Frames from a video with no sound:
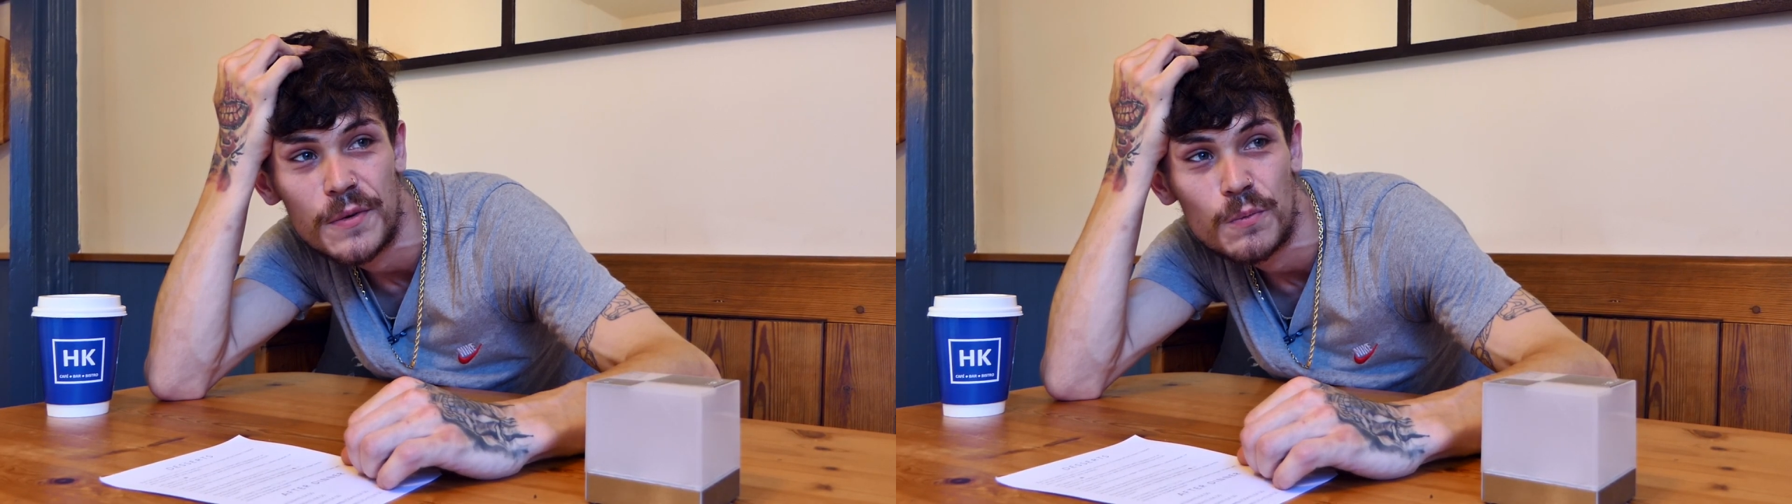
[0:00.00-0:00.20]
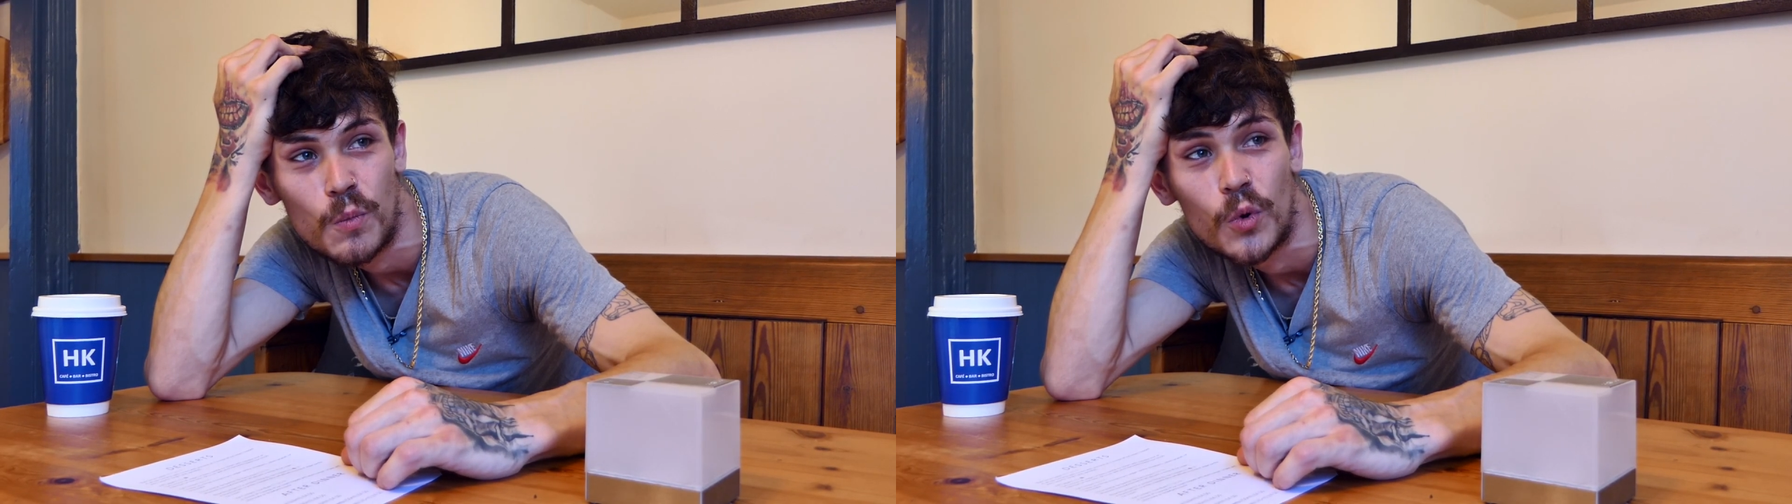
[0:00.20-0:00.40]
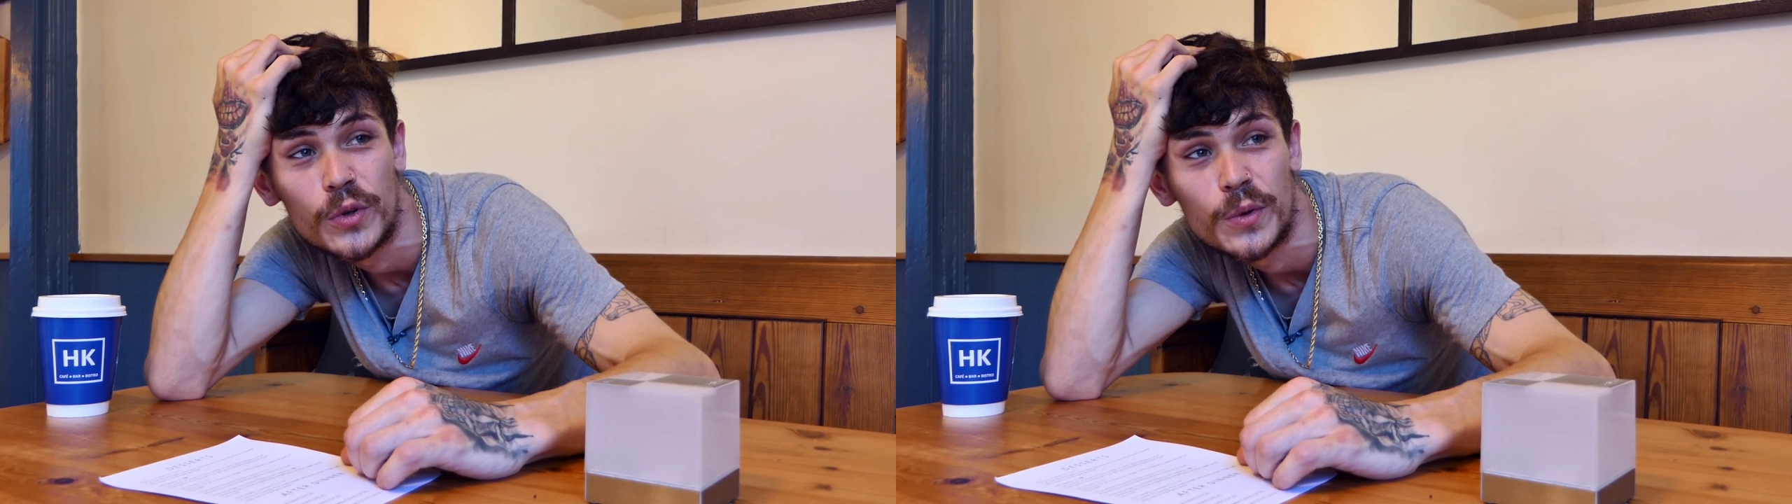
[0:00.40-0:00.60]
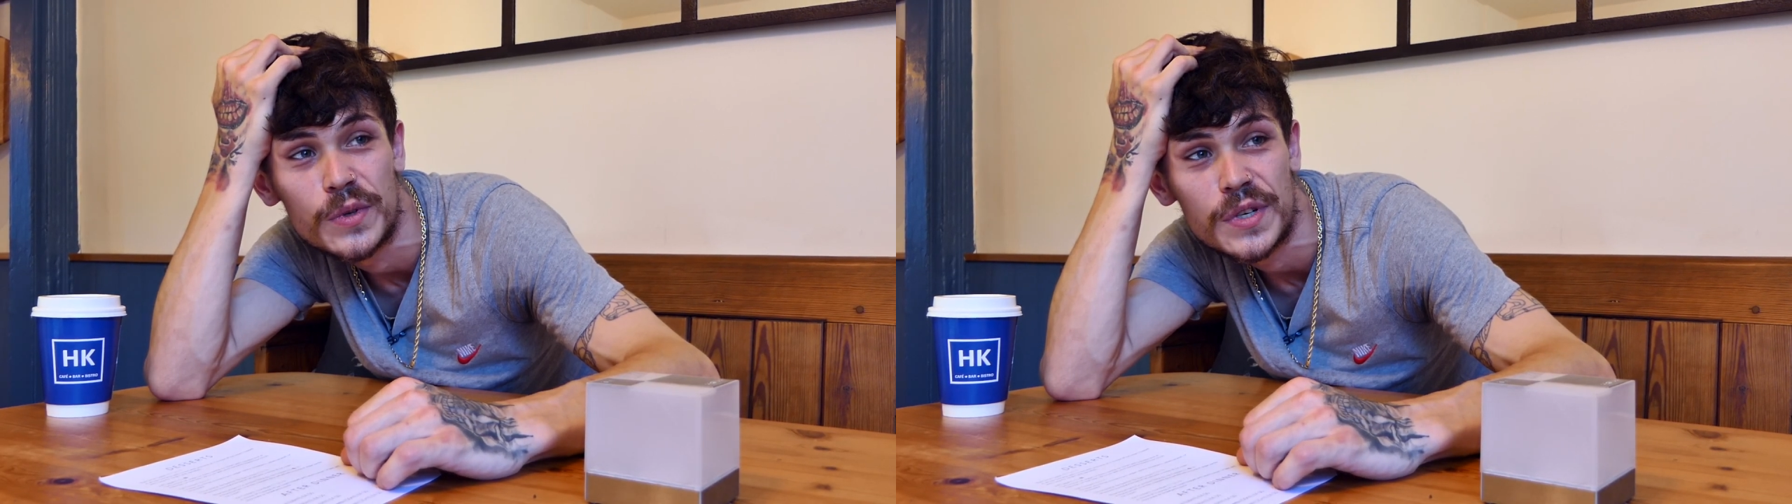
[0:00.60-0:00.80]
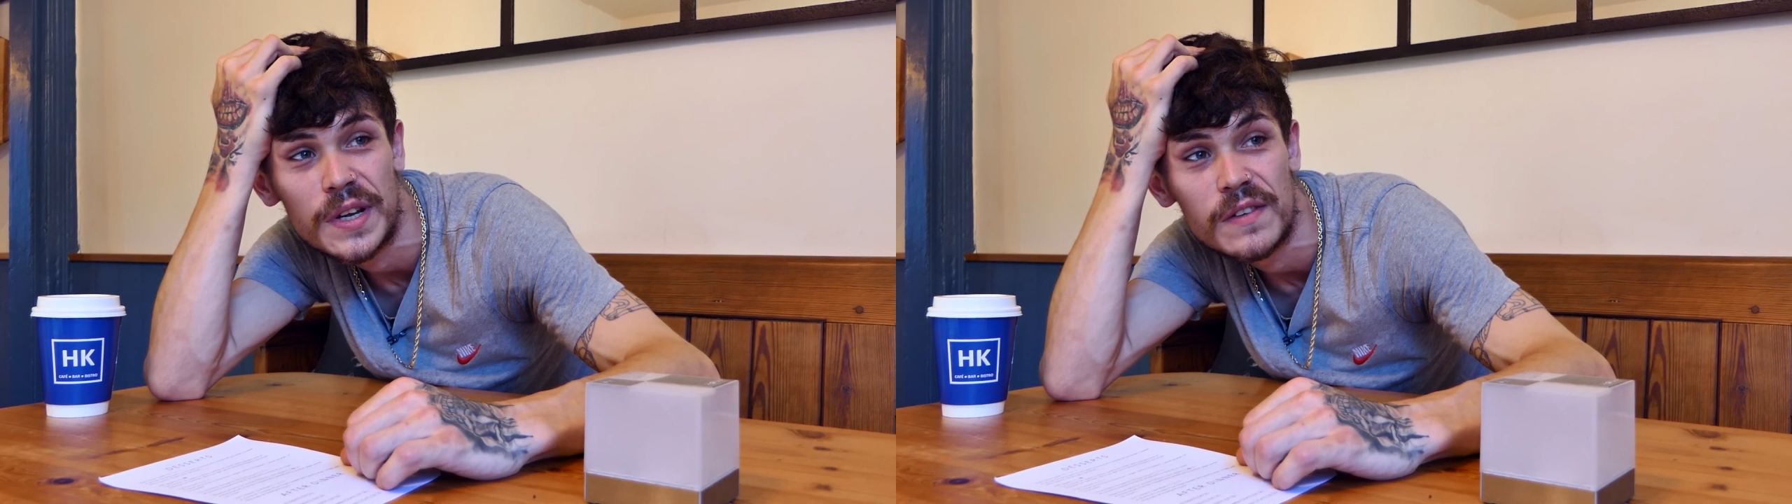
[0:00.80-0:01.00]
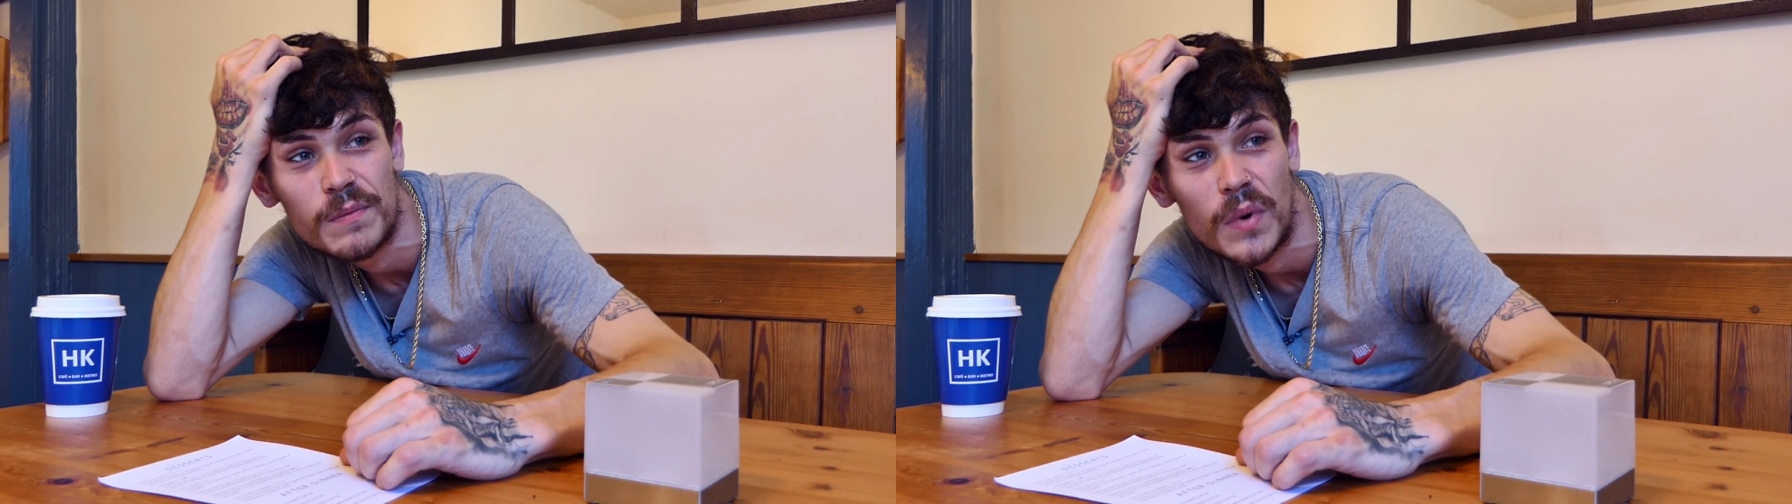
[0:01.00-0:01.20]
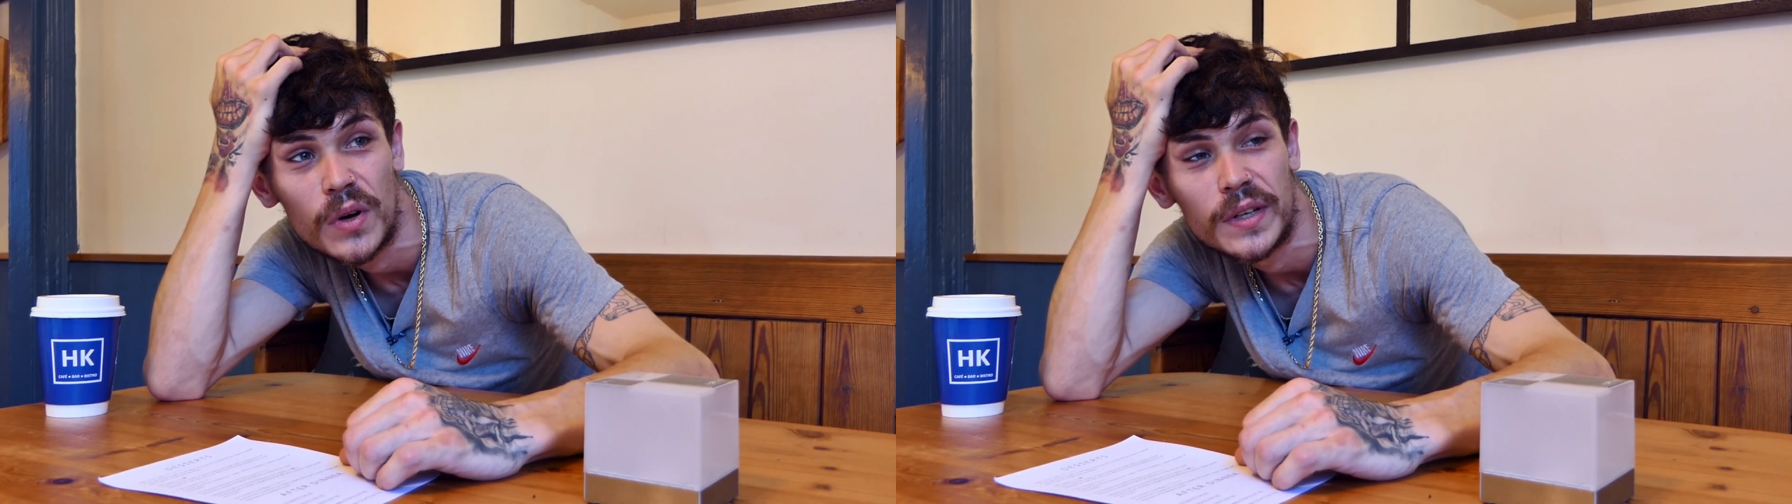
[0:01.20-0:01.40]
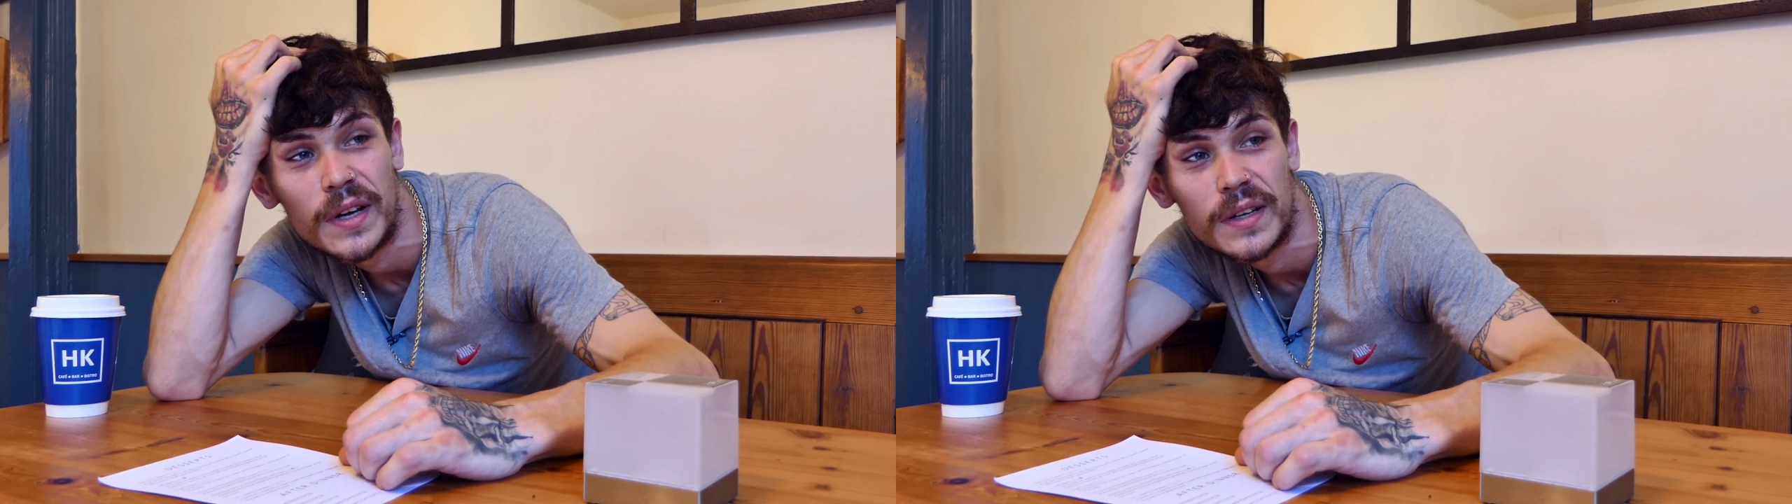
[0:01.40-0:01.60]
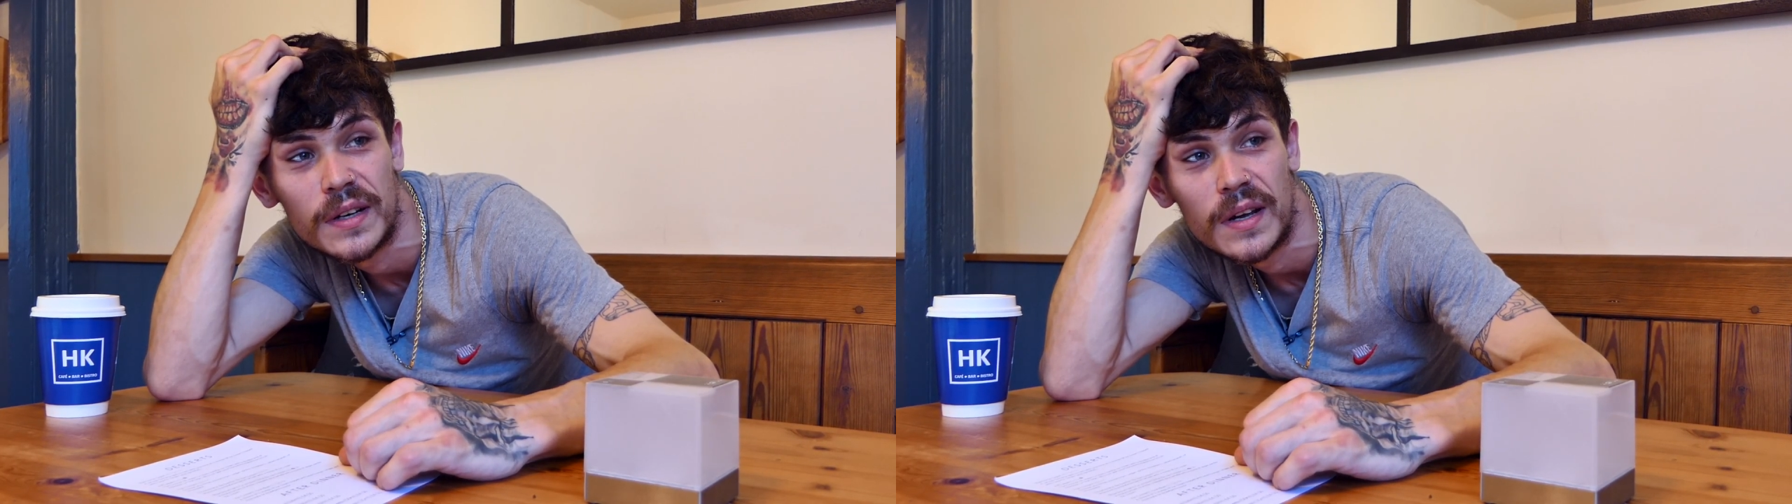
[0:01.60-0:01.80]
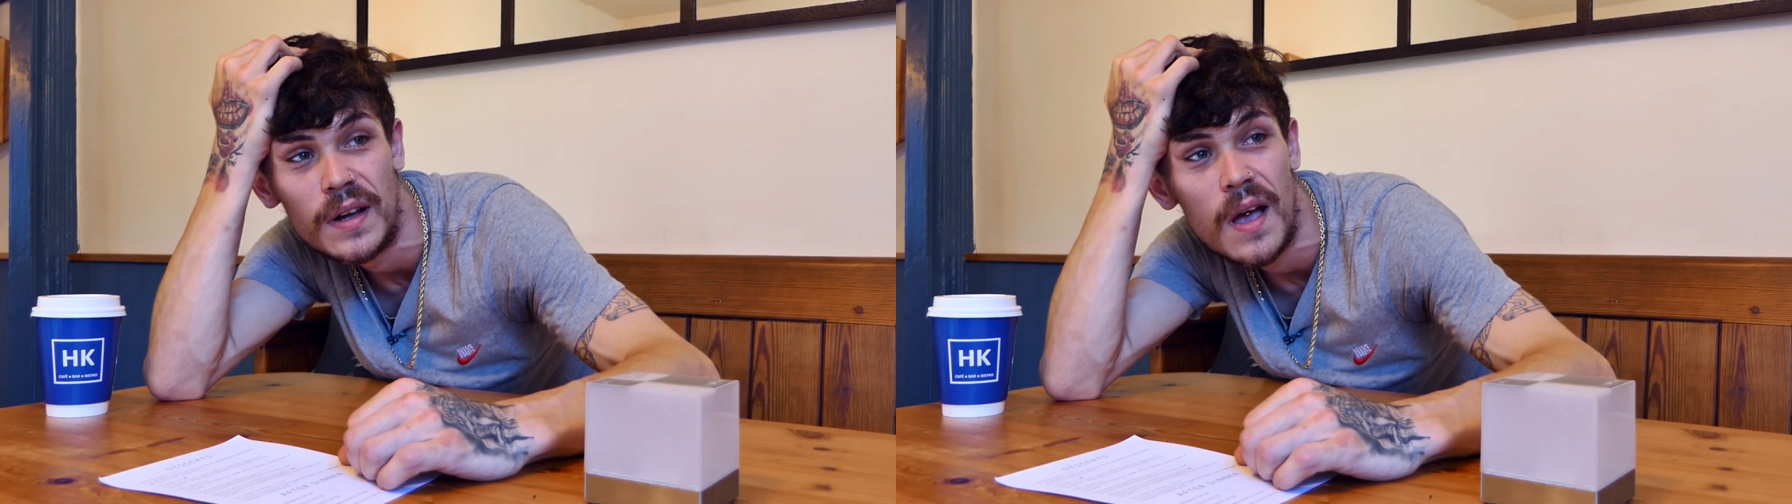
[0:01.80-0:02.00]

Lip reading: and what you achieve by getting there.